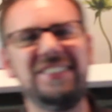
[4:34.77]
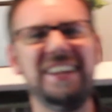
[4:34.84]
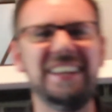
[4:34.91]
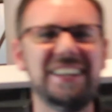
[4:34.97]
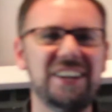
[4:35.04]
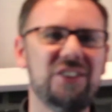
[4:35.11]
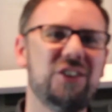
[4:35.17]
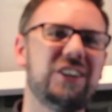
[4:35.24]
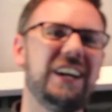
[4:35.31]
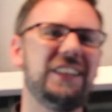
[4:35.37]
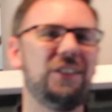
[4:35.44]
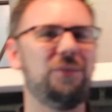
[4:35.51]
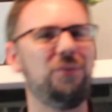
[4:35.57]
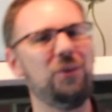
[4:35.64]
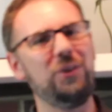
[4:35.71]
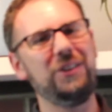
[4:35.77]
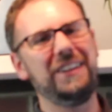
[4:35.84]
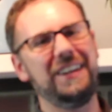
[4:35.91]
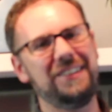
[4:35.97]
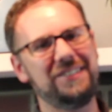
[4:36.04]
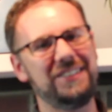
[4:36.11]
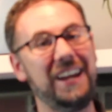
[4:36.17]
take a look at the full
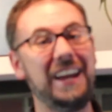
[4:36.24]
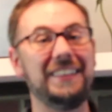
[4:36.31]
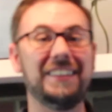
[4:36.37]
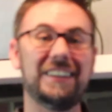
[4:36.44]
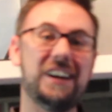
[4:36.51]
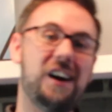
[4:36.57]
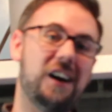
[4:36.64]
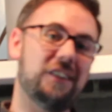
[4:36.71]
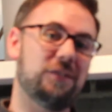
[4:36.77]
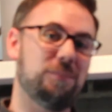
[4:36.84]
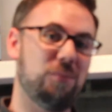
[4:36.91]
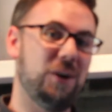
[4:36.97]
list and the cost